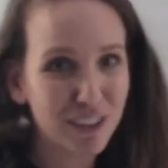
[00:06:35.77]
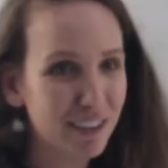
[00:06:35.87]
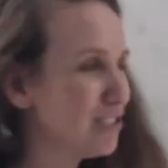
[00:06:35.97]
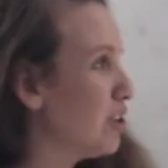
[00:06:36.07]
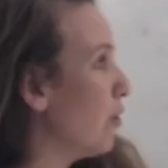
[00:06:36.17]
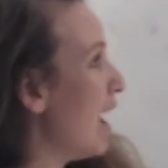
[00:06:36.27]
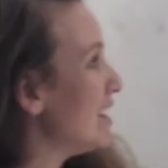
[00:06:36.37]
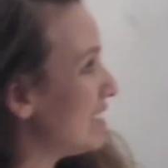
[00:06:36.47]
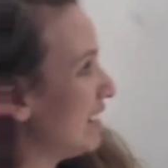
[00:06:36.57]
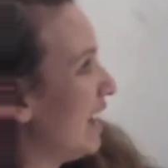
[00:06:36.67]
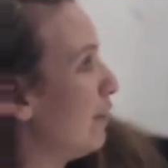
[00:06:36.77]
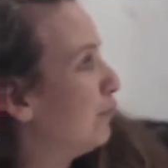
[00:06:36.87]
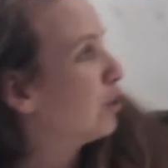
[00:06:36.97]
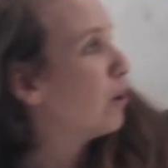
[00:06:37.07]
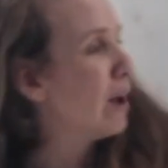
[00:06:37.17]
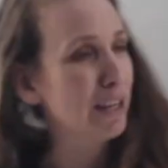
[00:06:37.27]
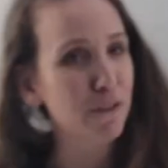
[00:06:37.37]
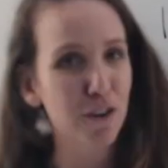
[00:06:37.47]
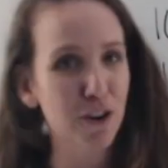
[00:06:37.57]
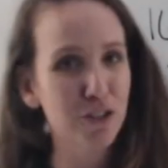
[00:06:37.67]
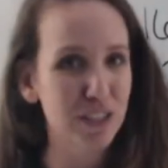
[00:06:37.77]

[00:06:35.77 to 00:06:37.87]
So I didn't have to go any further than